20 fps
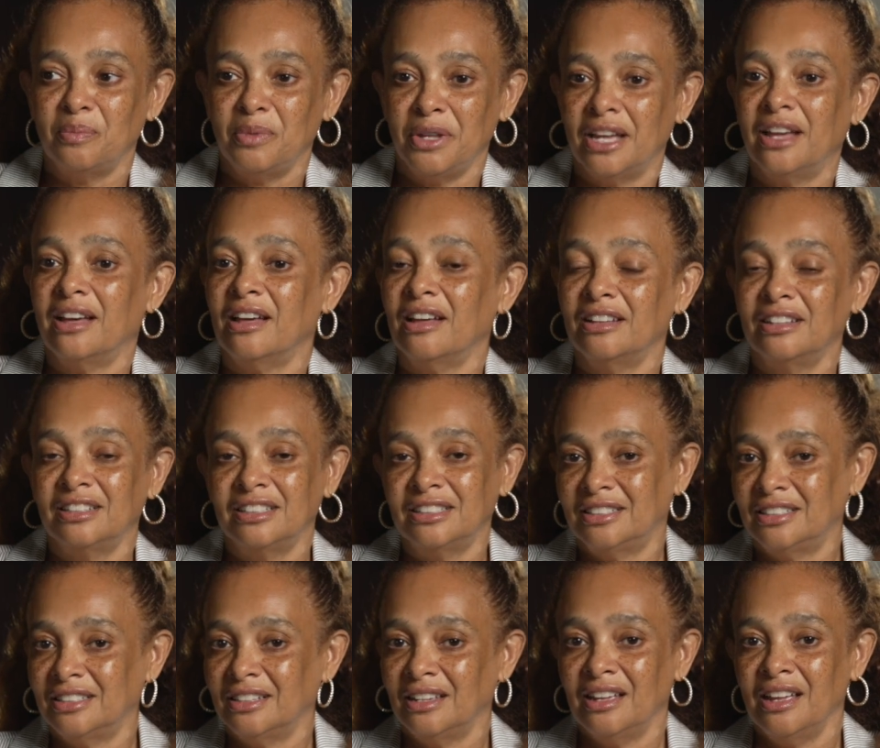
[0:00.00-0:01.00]

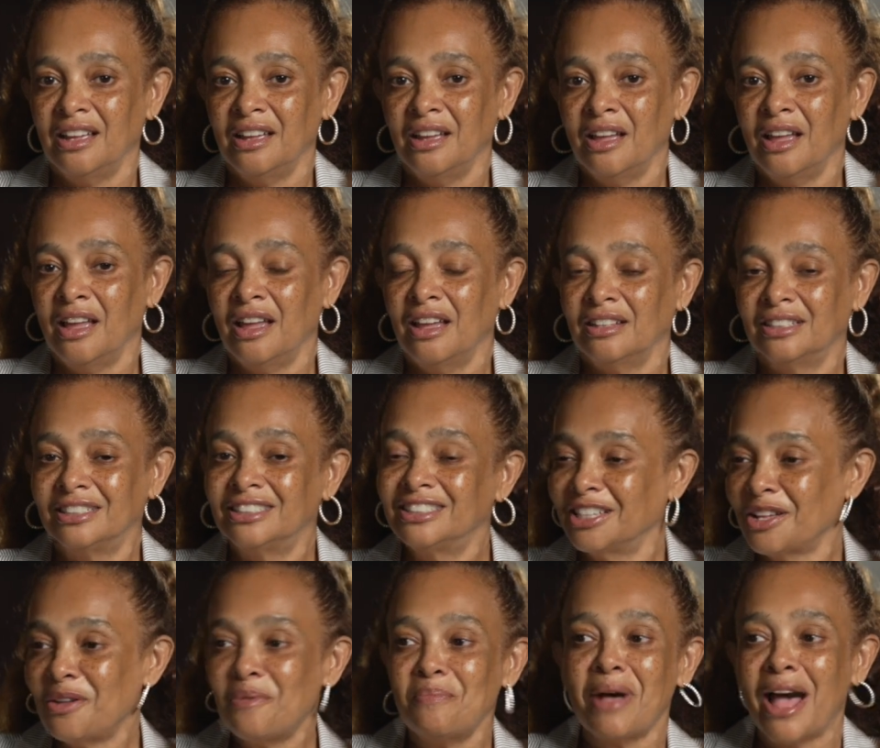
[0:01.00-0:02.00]
because
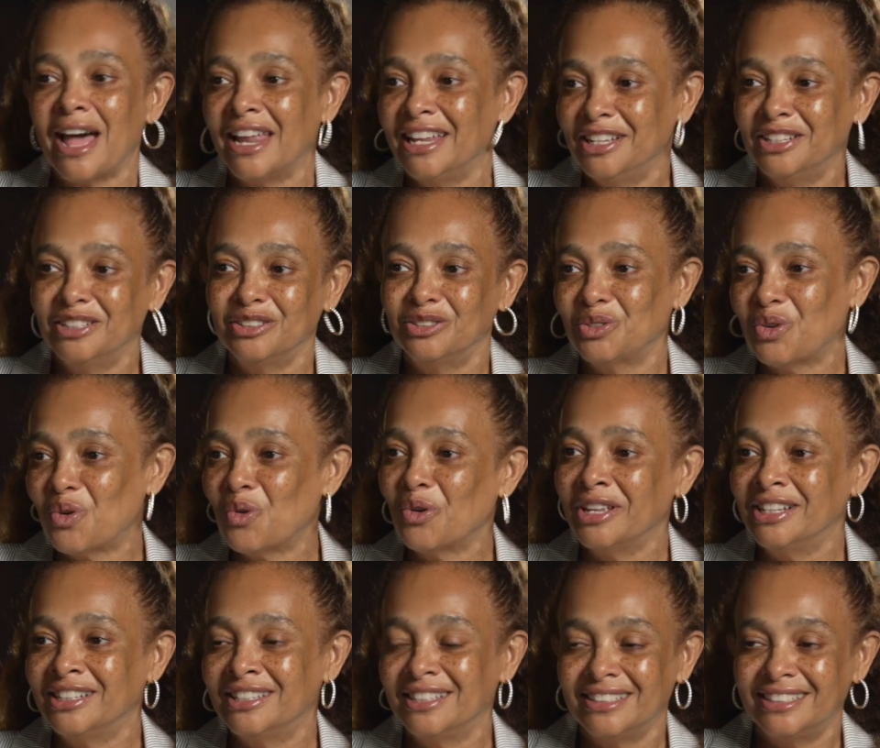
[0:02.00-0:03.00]
somebody is
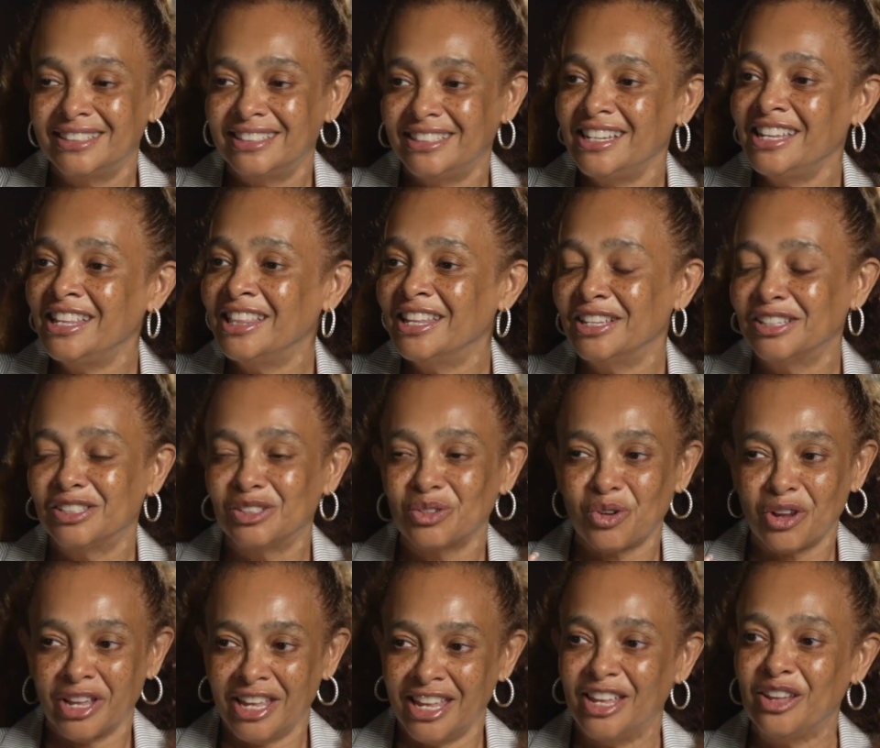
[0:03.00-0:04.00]
going to see this or
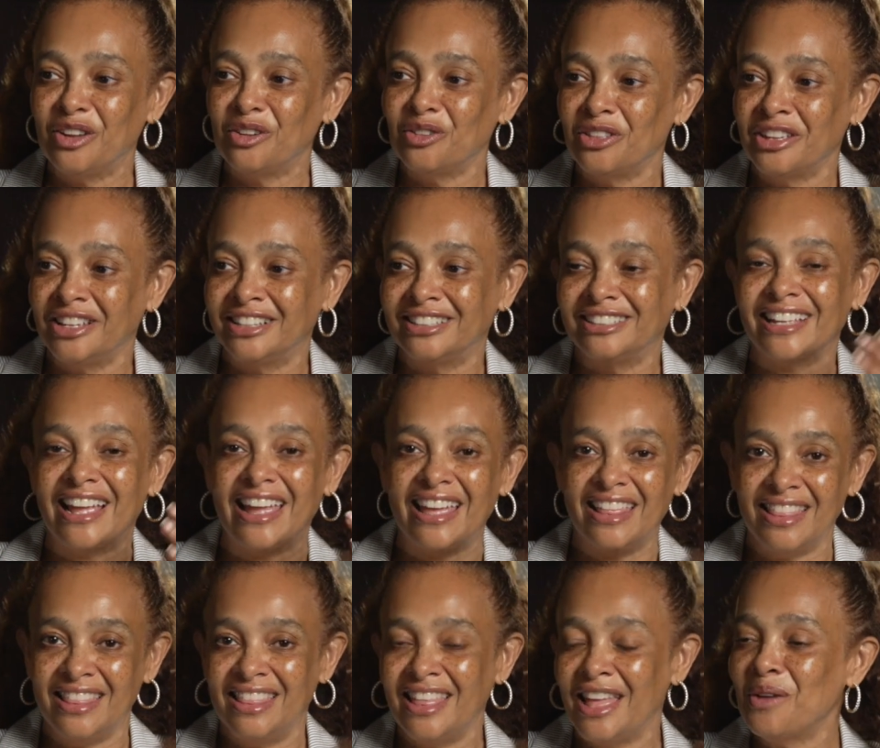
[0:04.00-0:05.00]
hear this,
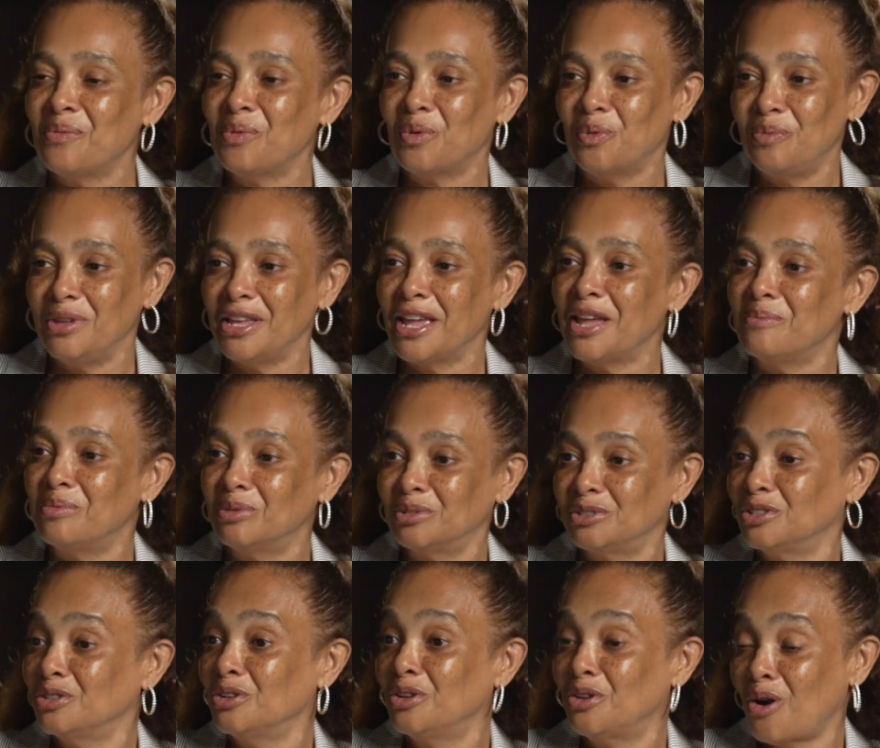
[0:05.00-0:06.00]
and they will be able
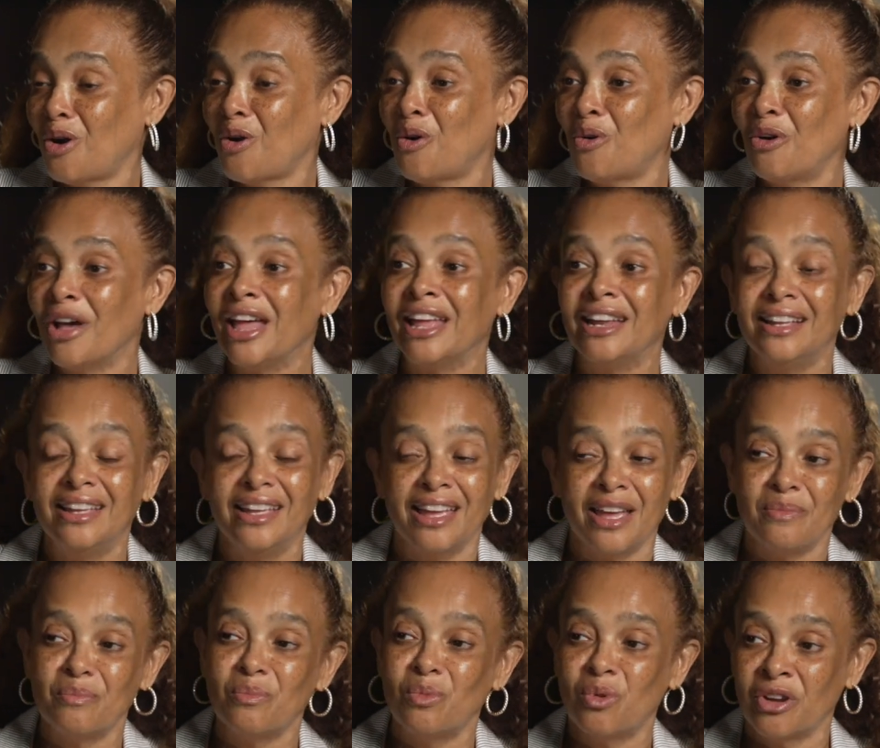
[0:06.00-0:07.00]
to go and
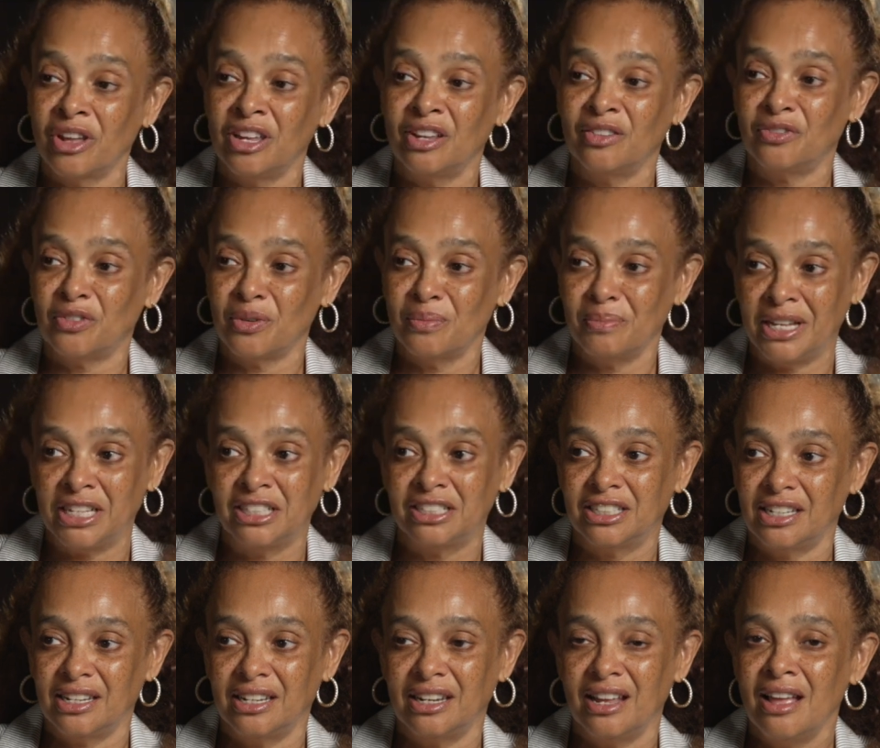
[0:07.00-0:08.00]
get more
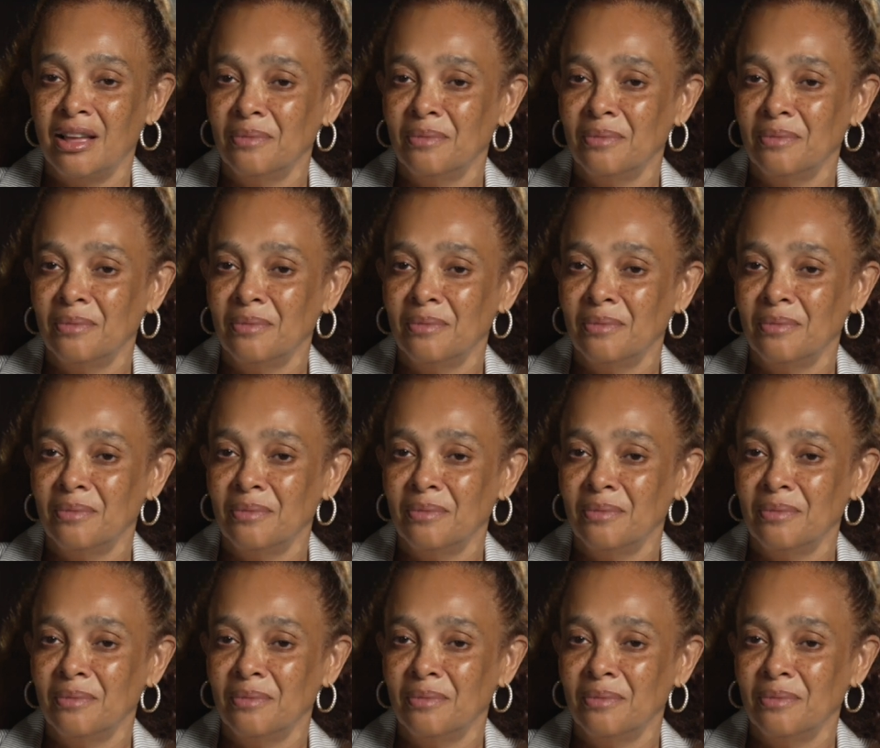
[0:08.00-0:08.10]
information.